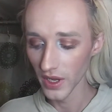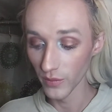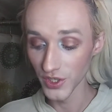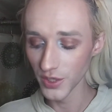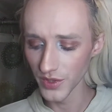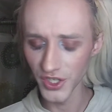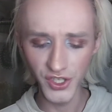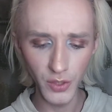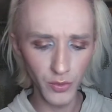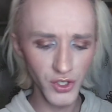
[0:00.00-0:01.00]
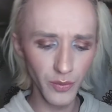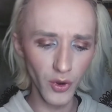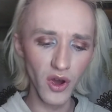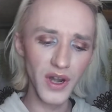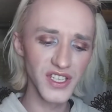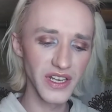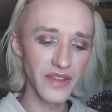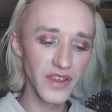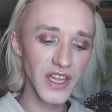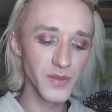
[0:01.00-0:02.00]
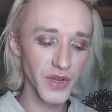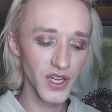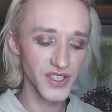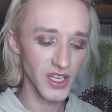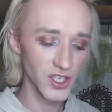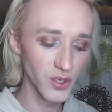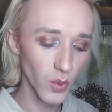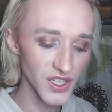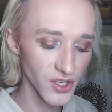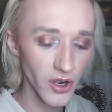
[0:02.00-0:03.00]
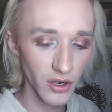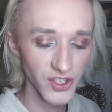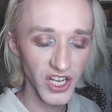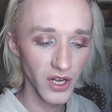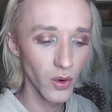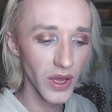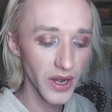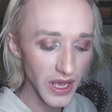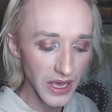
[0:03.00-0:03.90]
Where she was just super, super honest, and I think that's because, like, she wasn't on her channel, and